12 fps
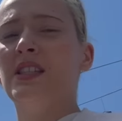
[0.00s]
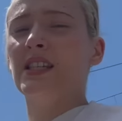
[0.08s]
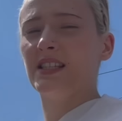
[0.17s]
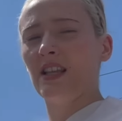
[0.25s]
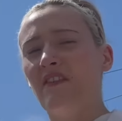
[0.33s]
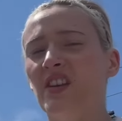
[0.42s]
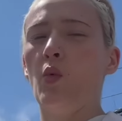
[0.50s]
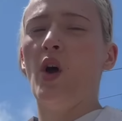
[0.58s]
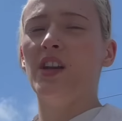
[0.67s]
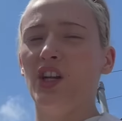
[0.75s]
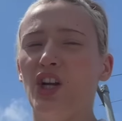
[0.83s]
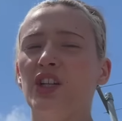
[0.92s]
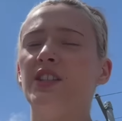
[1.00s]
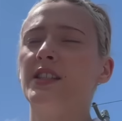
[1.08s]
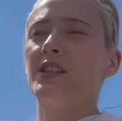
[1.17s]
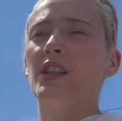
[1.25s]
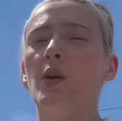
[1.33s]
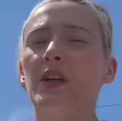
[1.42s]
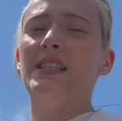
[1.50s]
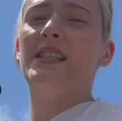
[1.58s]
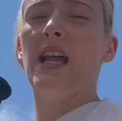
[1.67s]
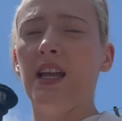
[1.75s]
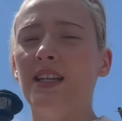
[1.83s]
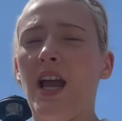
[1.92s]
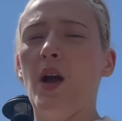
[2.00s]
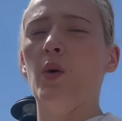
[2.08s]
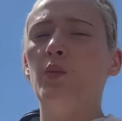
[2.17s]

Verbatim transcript: to Seven Wonders Lower East Side now.